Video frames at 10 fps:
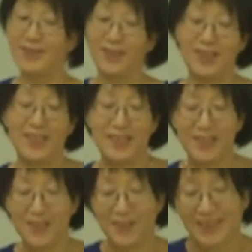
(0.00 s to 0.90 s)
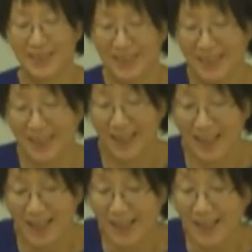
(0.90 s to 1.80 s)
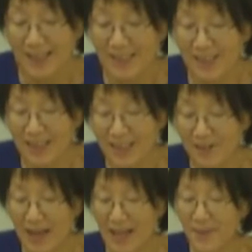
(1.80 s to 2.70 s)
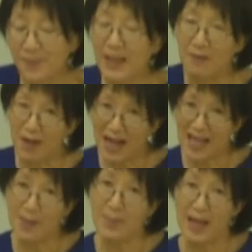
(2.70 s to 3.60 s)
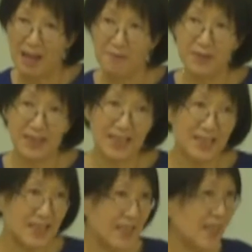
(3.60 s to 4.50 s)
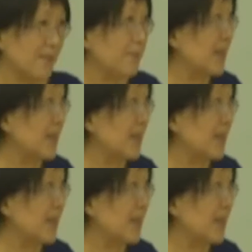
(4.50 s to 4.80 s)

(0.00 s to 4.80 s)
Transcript: So it's interesting. So anyway, why I'm emphasizing it?